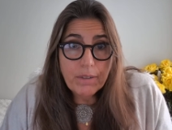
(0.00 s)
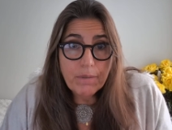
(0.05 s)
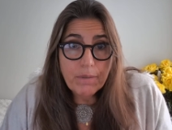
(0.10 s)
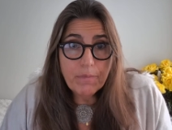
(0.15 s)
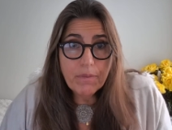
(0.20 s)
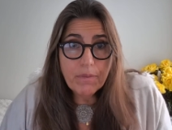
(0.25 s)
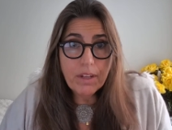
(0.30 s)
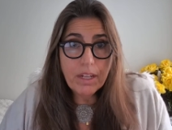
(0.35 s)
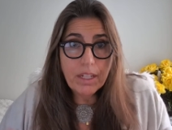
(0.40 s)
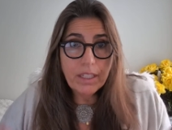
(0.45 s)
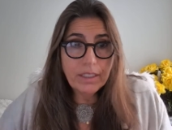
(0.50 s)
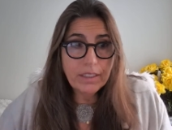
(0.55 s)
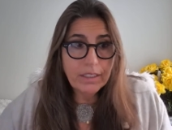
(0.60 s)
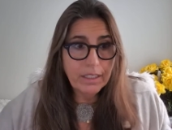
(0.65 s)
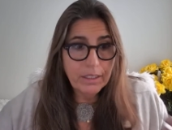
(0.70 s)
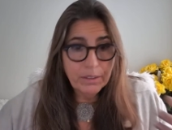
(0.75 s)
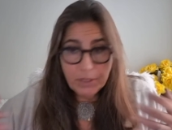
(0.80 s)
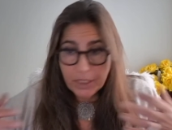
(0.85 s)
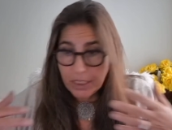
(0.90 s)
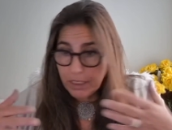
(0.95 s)
right
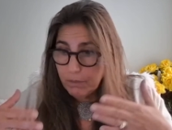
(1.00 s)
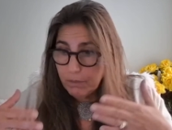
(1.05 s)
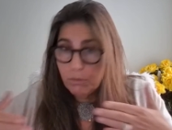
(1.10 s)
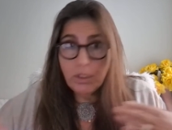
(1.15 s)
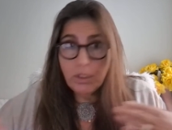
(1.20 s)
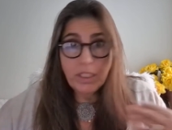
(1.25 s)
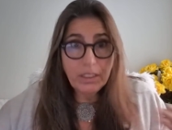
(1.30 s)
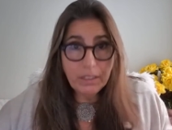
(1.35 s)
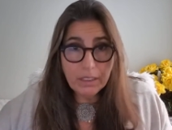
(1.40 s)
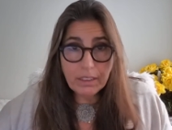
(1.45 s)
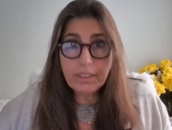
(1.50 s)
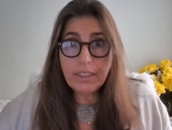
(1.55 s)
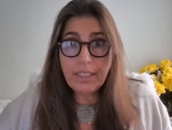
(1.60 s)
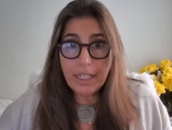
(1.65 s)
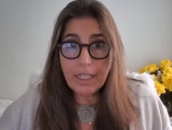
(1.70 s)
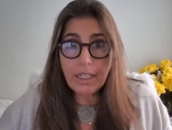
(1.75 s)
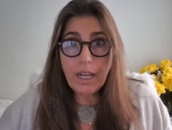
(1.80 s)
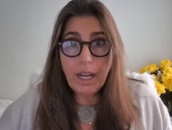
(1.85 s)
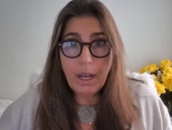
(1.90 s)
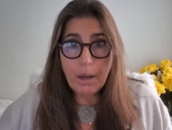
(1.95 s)
because we'll we'll
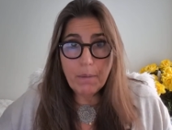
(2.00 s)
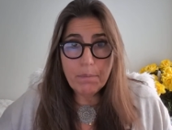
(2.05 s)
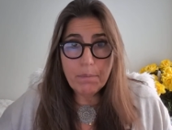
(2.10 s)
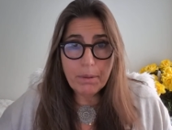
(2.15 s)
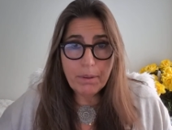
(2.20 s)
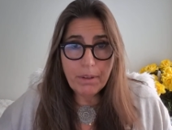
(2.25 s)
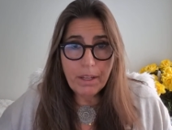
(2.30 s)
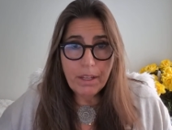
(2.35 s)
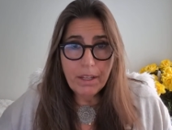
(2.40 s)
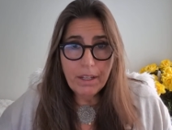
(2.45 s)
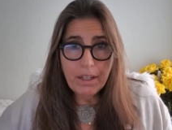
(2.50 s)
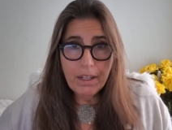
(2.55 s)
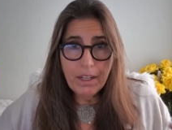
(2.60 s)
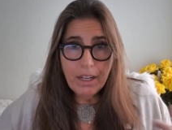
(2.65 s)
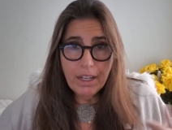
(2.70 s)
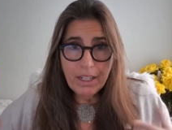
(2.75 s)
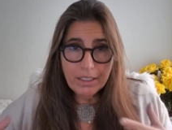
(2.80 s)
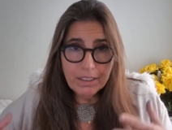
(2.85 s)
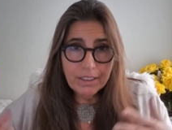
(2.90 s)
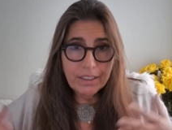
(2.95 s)
set up
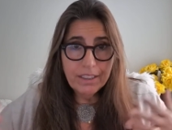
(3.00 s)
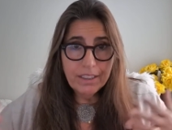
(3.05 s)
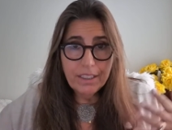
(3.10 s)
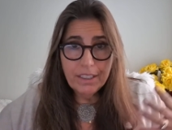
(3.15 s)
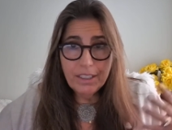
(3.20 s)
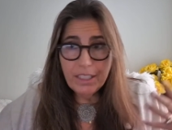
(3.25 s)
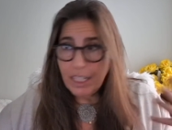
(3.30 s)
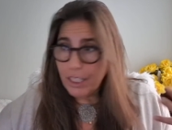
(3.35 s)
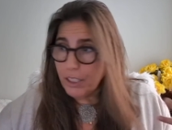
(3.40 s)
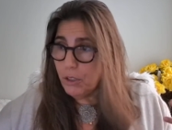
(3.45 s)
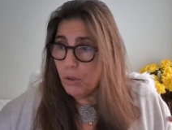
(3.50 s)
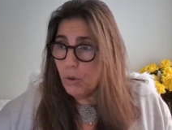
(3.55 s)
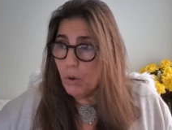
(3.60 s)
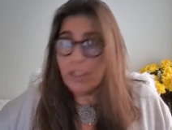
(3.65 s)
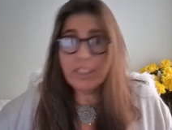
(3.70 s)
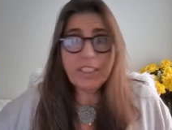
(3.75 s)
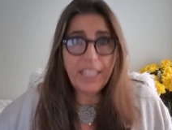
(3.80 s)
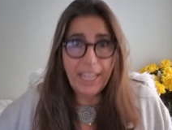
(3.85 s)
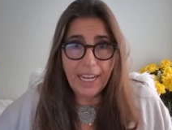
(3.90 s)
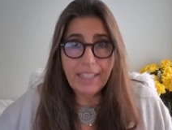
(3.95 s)
uh, a
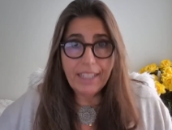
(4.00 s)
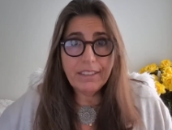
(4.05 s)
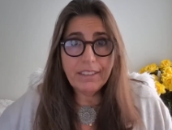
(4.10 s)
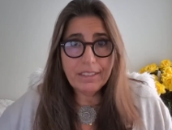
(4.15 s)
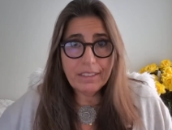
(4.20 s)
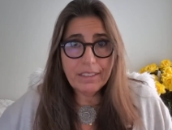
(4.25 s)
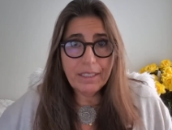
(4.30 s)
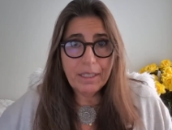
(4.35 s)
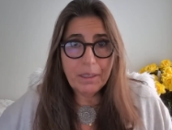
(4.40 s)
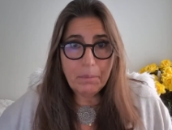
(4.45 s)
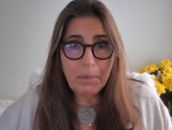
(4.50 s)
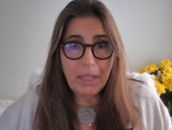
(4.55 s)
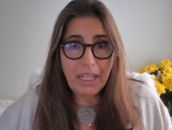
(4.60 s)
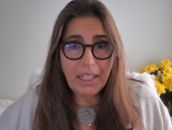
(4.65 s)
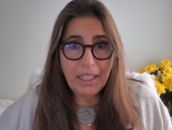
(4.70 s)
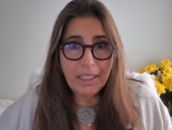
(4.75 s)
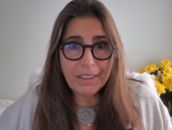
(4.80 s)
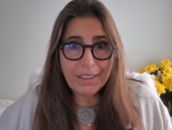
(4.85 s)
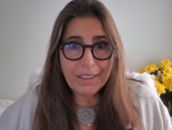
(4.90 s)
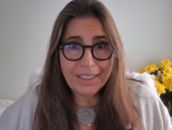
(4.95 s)
court case
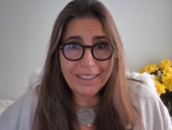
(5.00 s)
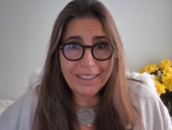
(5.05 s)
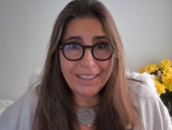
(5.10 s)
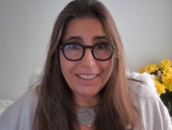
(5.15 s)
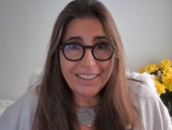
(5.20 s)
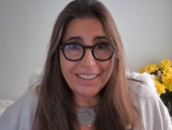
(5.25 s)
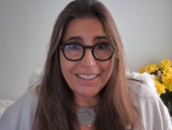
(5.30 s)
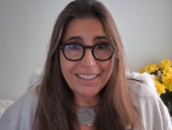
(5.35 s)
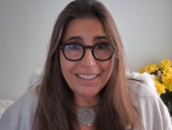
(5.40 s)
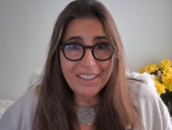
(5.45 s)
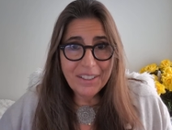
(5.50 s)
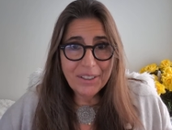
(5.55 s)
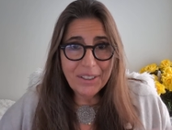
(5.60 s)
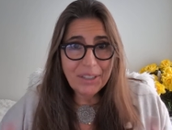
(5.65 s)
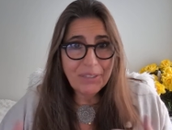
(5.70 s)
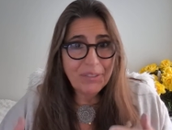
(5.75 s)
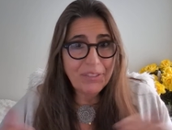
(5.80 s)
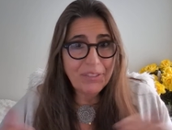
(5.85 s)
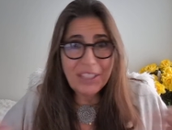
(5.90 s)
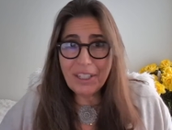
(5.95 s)
immediately we're
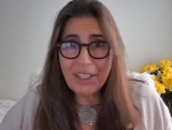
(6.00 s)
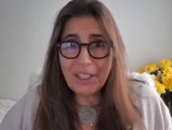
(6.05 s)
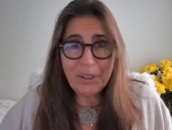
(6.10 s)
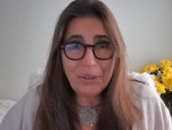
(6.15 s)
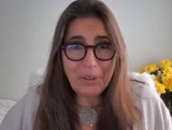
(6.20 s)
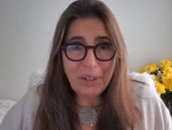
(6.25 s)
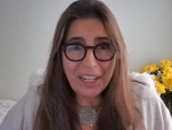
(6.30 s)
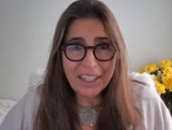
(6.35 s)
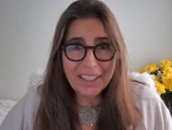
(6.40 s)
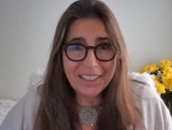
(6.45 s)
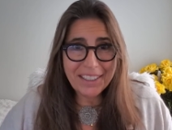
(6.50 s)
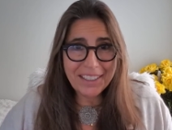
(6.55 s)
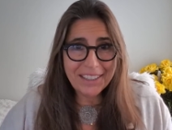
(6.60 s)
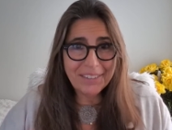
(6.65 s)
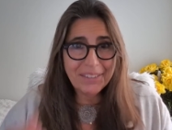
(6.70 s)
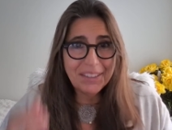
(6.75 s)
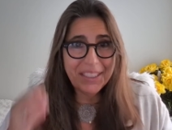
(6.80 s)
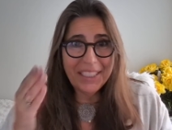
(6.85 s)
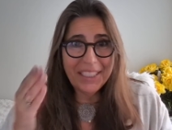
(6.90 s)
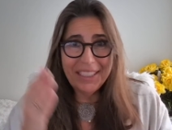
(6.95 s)
very quick and
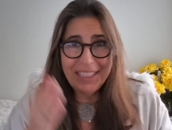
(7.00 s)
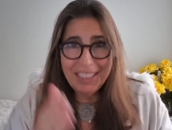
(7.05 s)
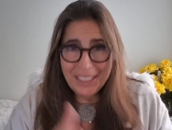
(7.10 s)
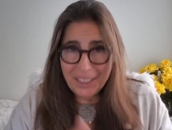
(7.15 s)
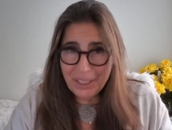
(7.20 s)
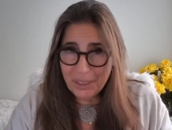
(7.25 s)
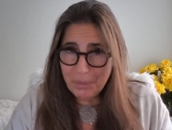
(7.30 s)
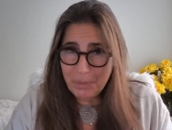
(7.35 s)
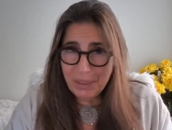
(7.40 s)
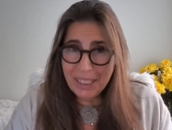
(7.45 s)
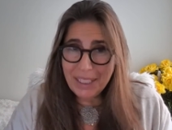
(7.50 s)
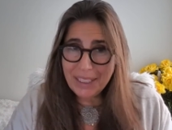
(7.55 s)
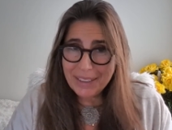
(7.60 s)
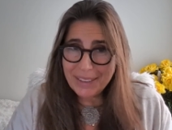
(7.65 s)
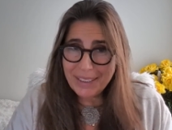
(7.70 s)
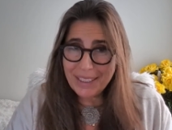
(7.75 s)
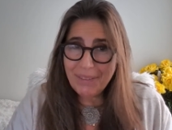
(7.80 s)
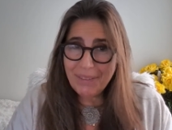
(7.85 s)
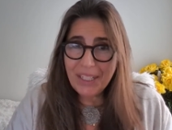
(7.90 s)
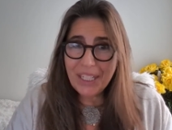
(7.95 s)
we could be
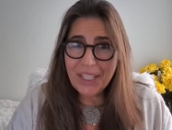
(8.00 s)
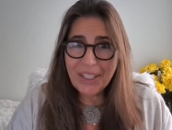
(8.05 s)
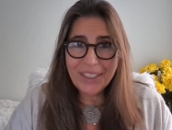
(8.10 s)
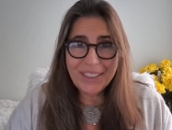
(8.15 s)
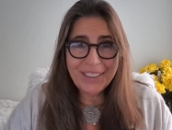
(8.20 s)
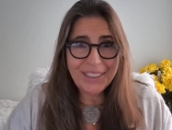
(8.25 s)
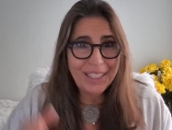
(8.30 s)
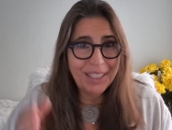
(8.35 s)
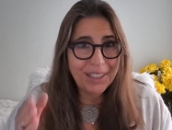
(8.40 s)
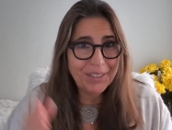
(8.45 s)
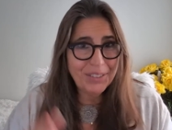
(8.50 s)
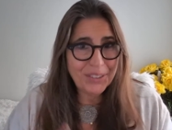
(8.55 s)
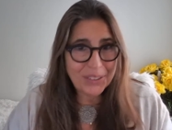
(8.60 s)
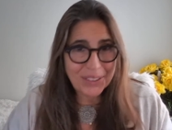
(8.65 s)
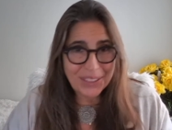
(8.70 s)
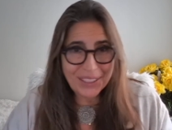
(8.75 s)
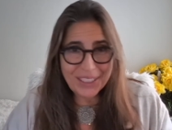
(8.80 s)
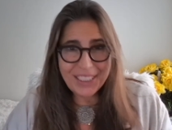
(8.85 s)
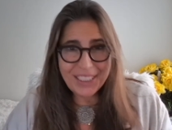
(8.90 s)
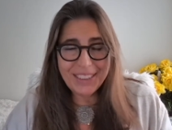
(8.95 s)
condemning ourselves
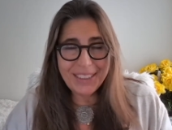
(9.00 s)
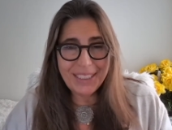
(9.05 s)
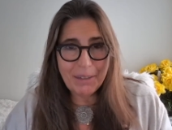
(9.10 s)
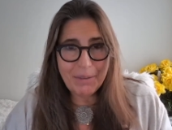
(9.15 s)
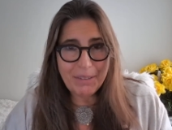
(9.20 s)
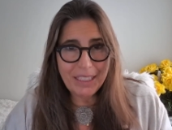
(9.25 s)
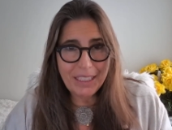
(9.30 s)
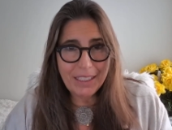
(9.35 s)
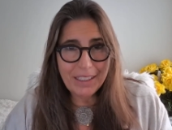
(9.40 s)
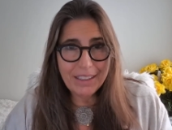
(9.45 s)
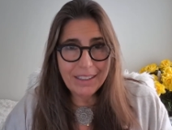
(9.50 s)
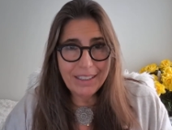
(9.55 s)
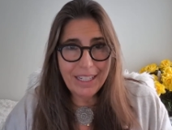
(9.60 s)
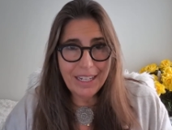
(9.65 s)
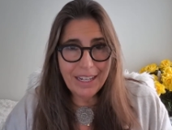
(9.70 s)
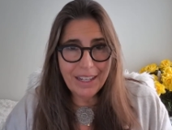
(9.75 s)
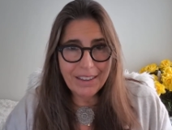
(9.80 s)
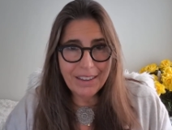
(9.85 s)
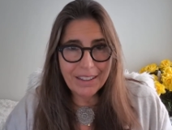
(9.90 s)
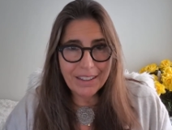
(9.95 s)
or condemning the
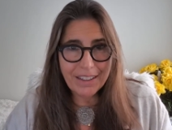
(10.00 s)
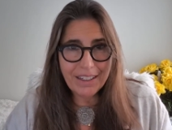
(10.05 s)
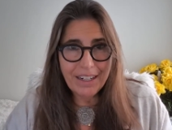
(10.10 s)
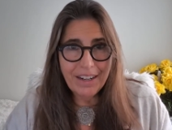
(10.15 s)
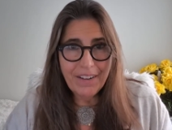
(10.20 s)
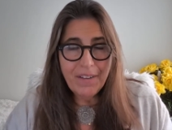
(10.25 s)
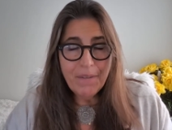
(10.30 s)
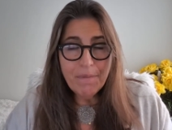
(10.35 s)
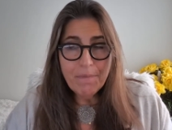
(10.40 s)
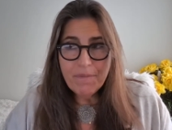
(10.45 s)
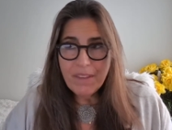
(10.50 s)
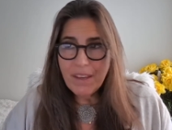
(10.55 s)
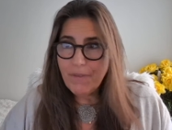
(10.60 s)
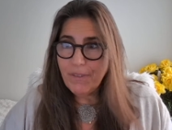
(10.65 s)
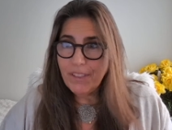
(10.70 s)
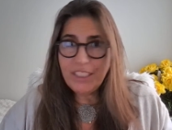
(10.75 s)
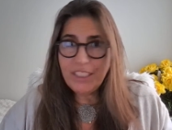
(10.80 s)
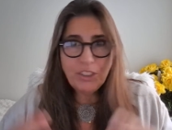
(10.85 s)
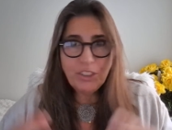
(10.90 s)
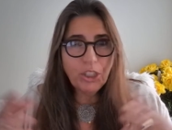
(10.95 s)
other if
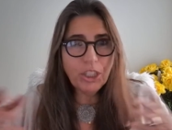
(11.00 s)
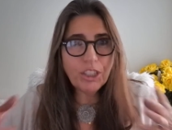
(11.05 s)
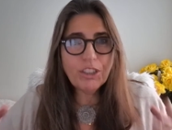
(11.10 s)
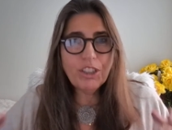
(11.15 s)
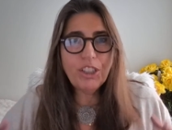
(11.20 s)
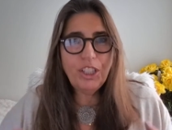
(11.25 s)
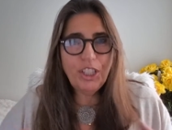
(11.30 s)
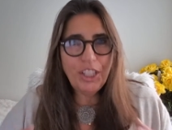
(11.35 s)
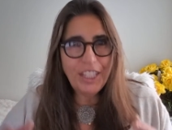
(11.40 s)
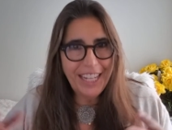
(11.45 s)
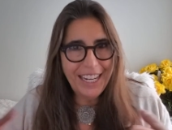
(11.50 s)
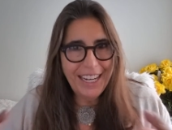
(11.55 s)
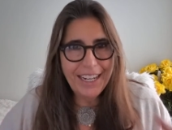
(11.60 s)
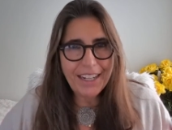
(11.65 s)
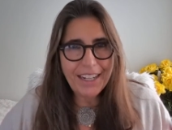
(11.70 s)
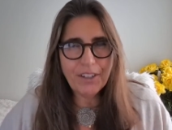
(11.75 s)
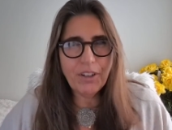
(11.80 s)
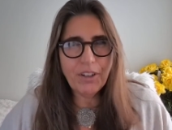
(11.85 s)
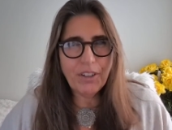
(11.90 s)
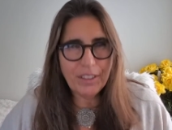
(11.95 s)
we start looking
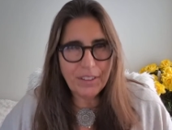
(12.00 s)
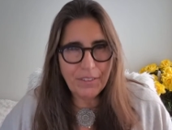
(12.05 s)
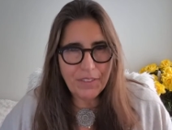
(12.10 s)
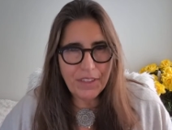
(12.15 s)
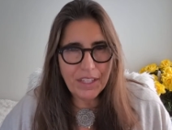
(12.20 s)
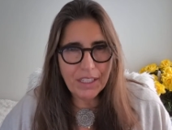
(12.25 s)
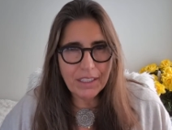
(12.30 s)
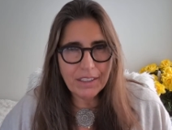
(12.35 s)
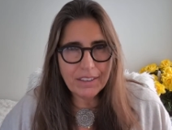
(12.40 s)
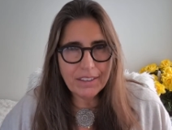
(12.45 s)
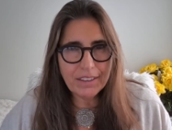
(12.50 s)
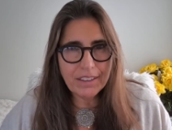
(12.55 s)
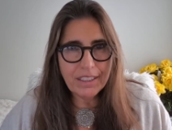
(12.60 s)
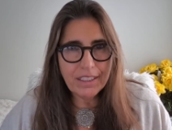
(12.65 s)
at all of this